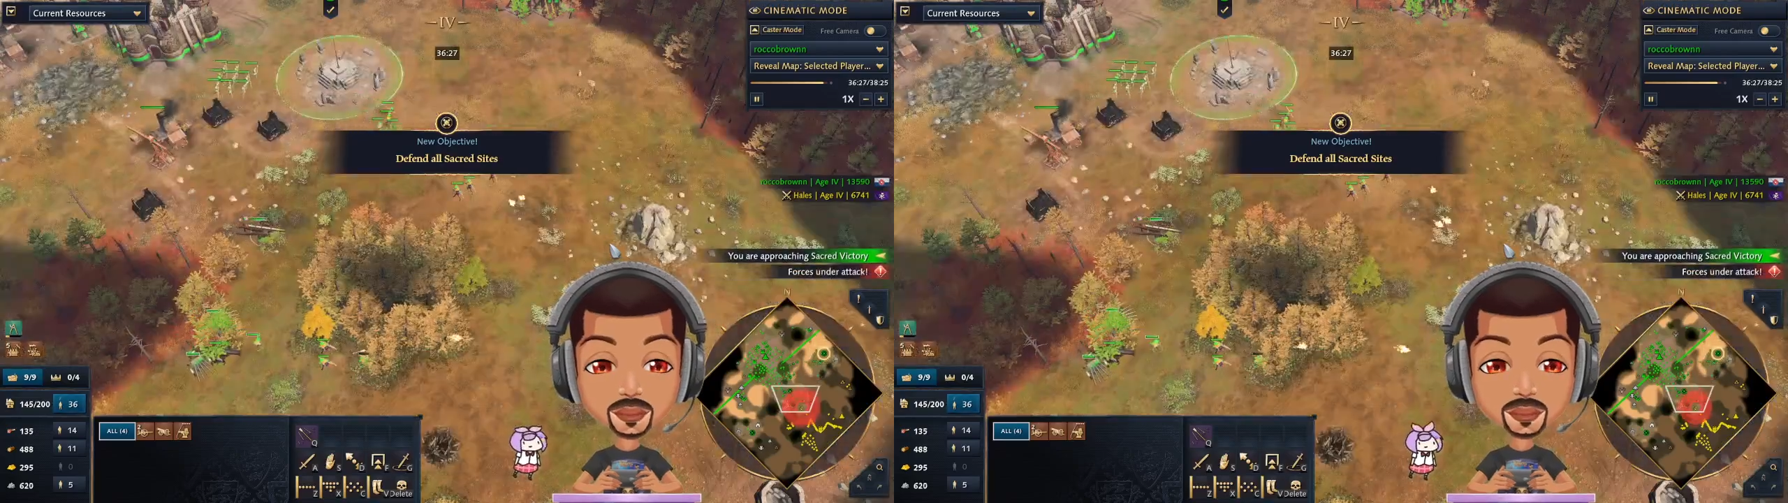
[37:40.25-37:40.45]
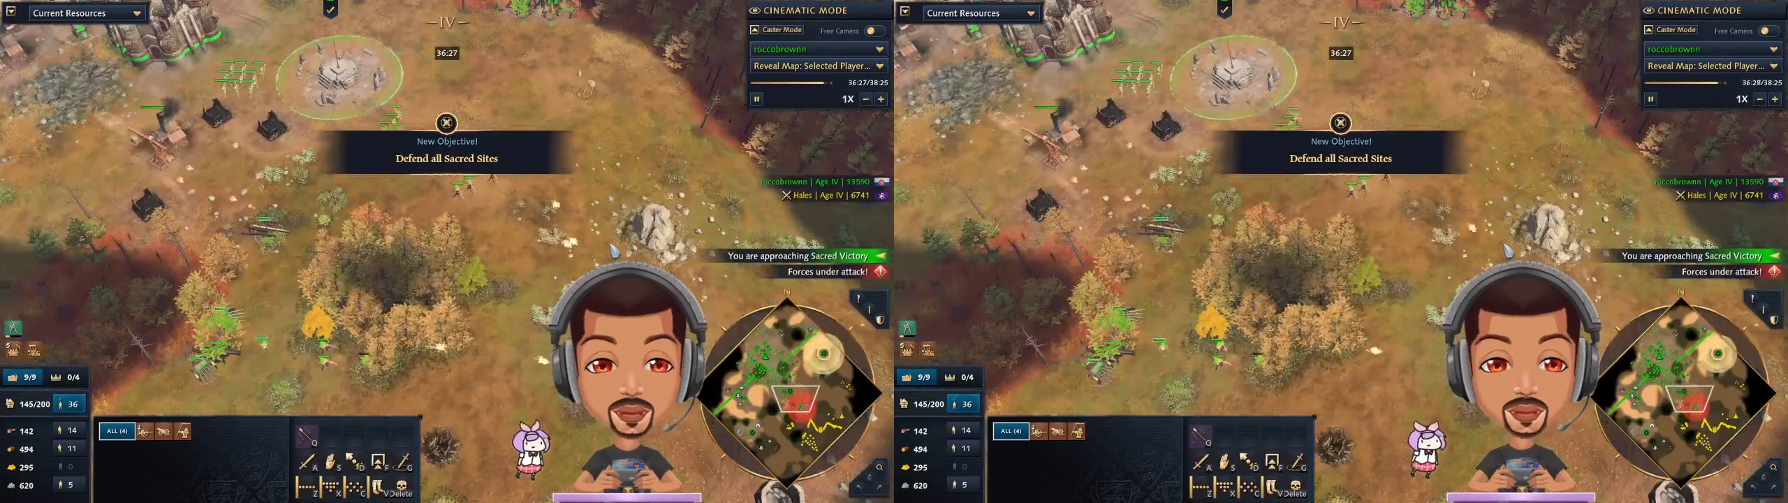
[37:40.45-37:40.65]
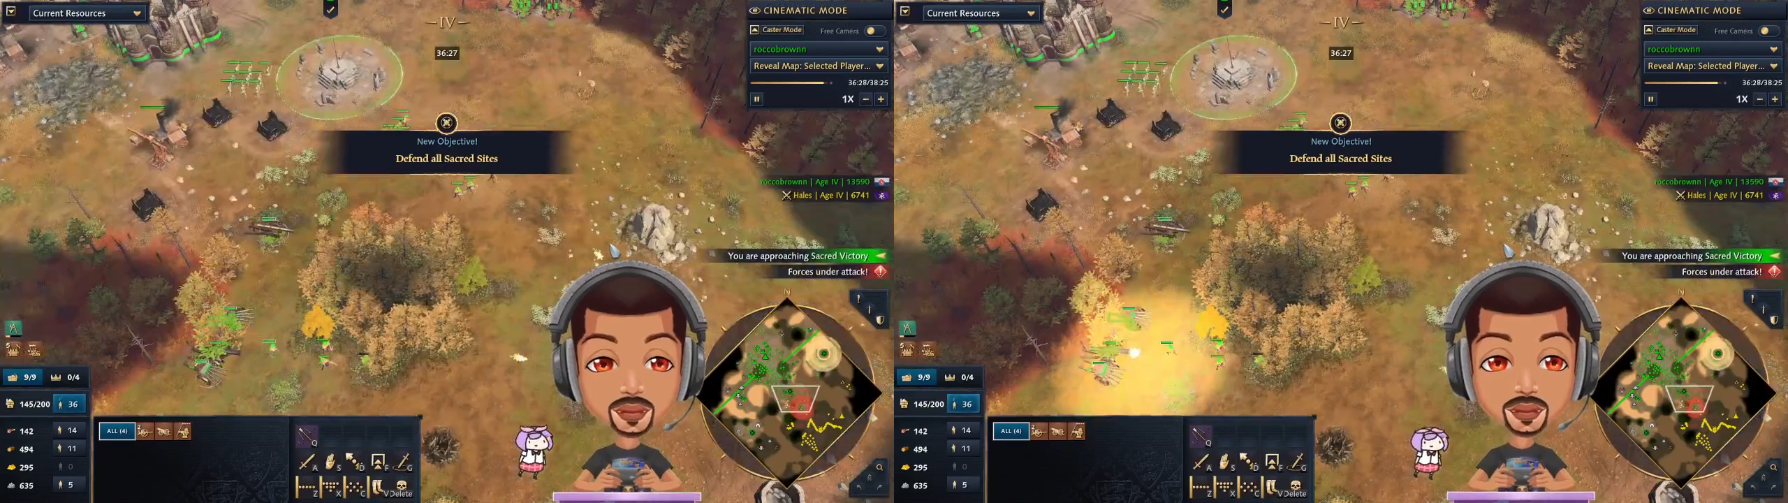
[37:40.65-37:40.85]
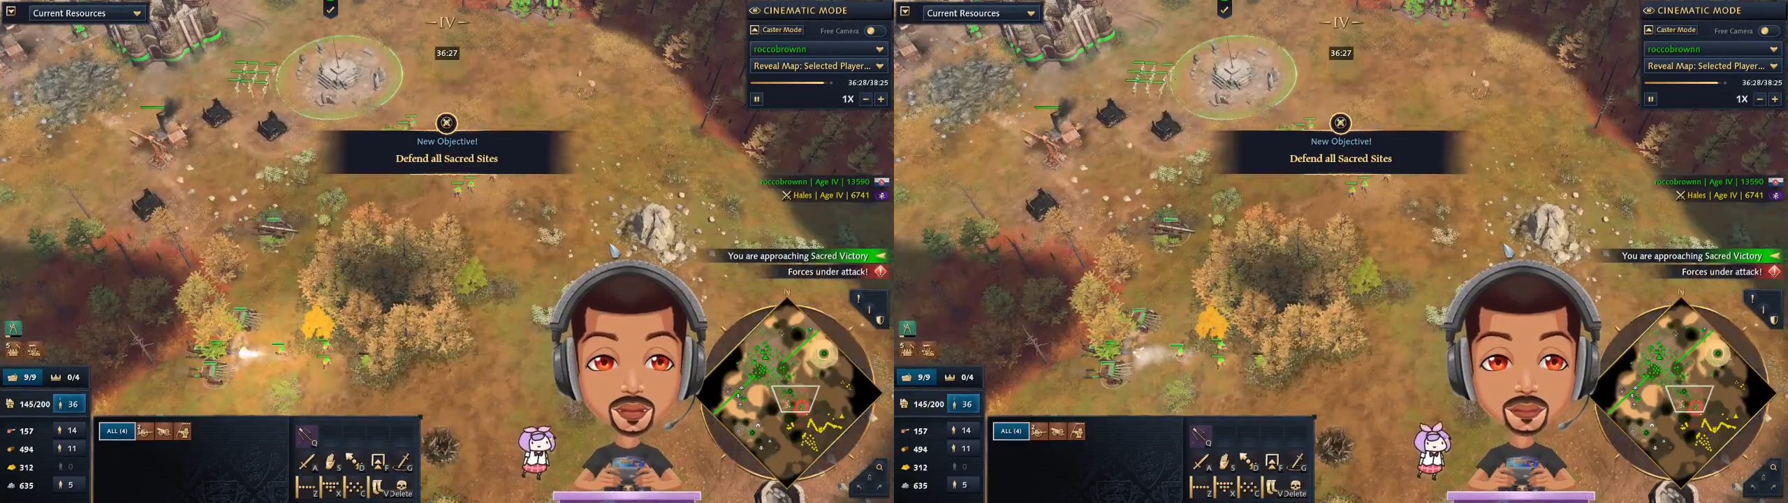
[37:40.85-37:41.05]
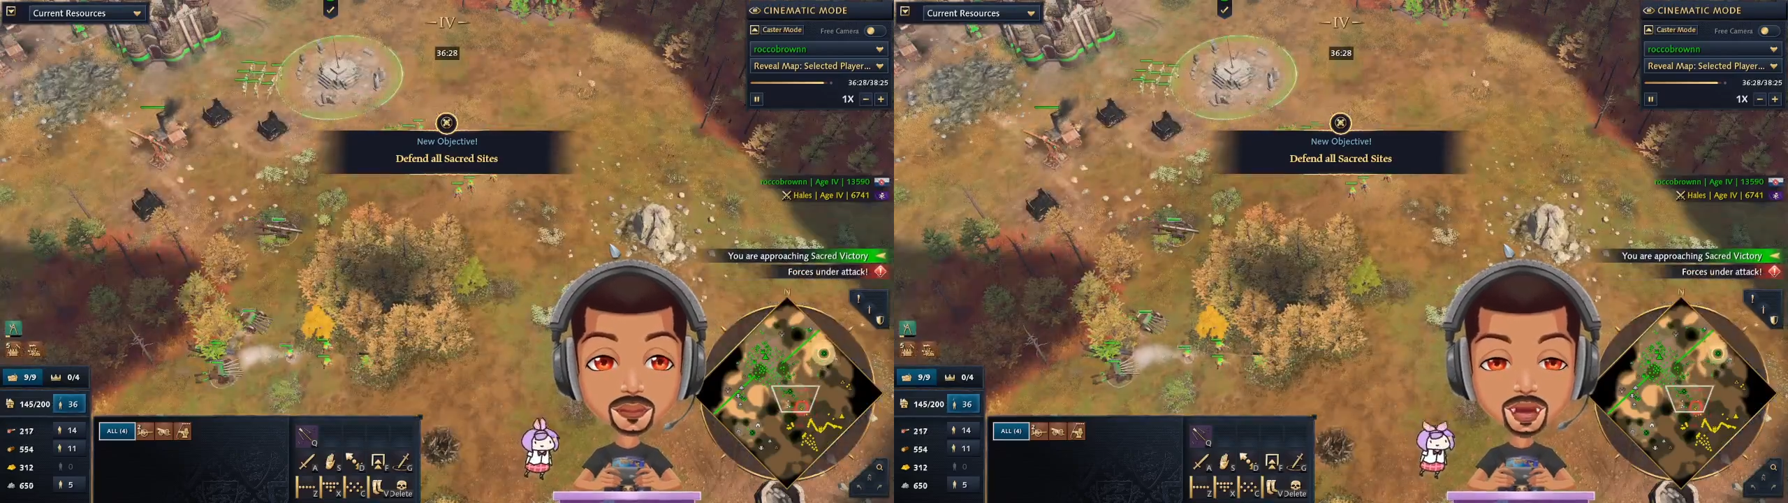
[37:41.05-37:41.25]

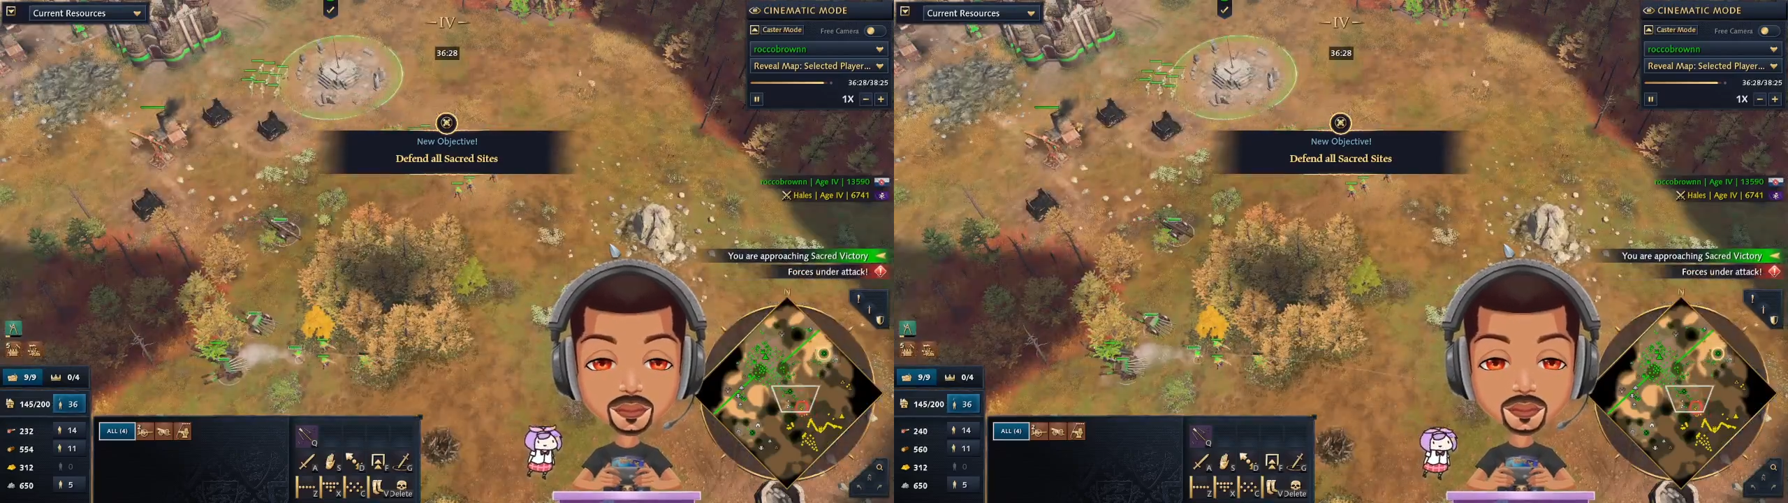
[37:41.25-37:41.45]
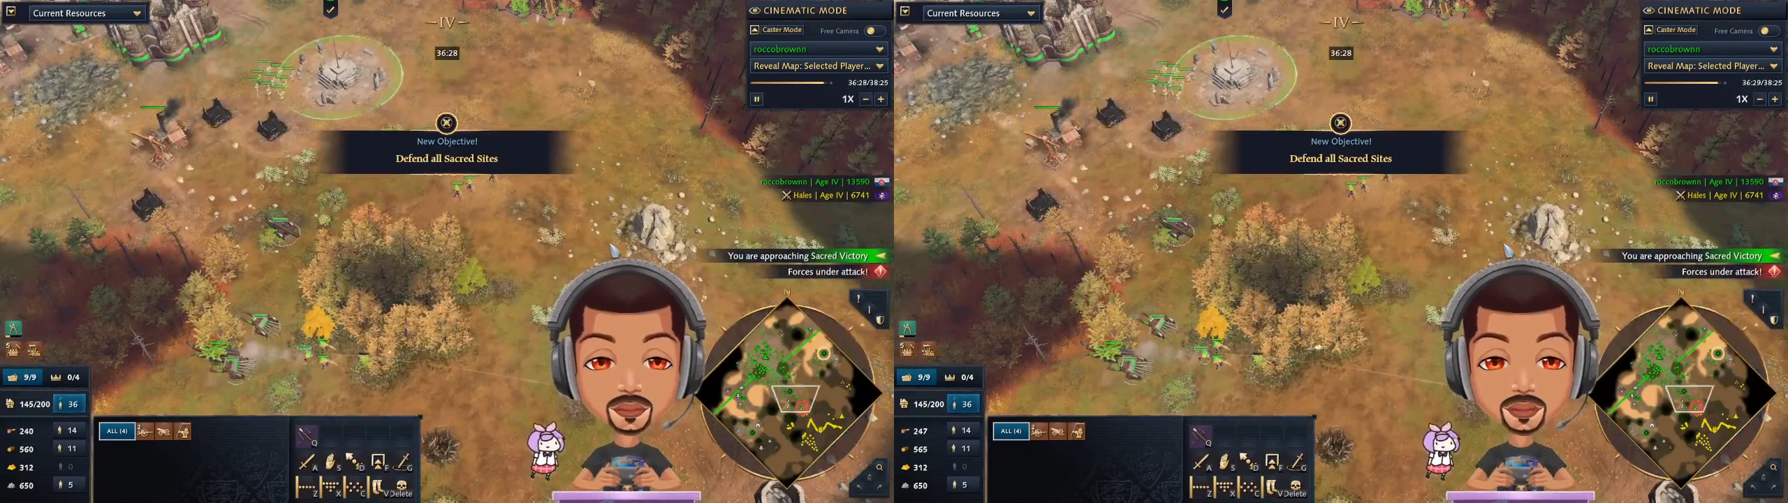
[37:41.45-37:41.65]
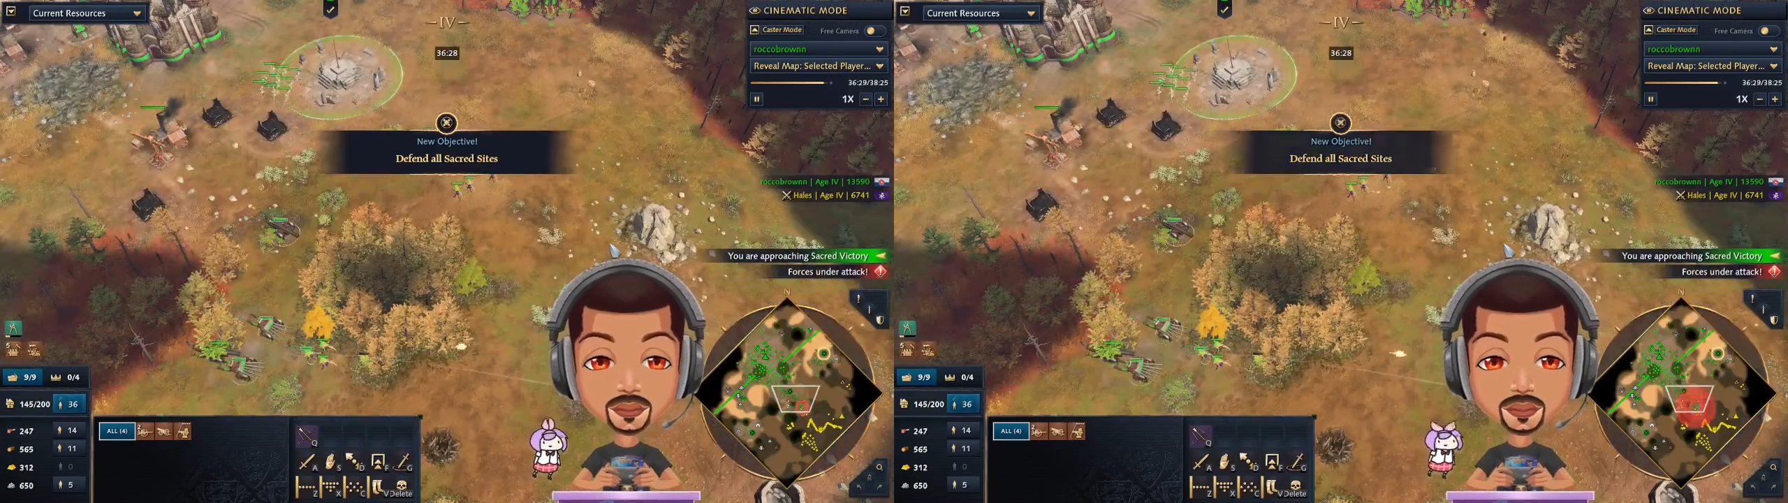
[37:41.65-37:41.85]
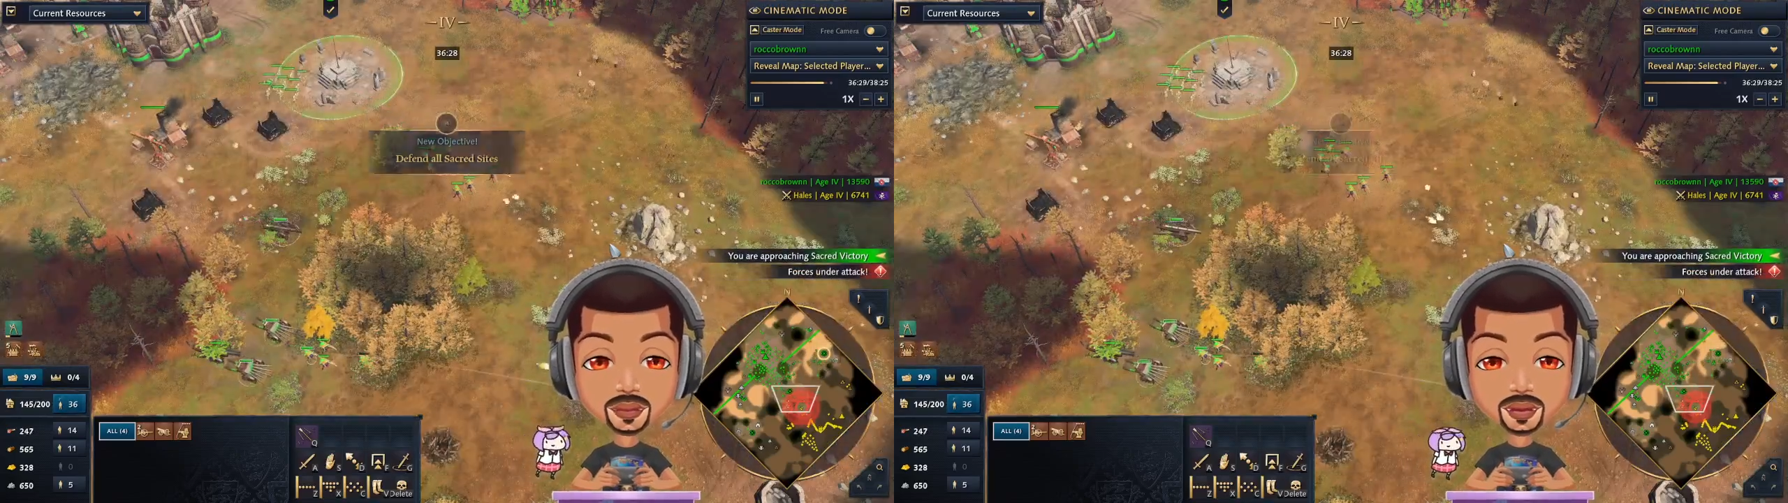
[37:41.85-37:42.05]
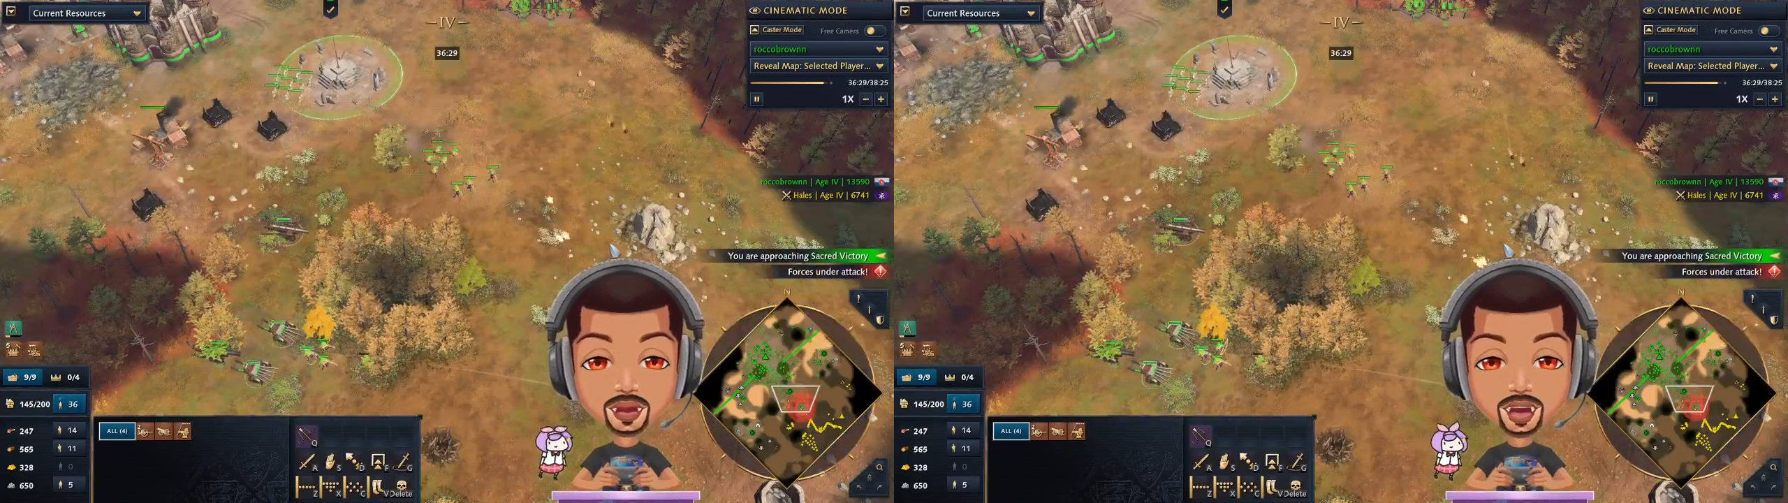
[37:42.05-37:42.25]
stream units. I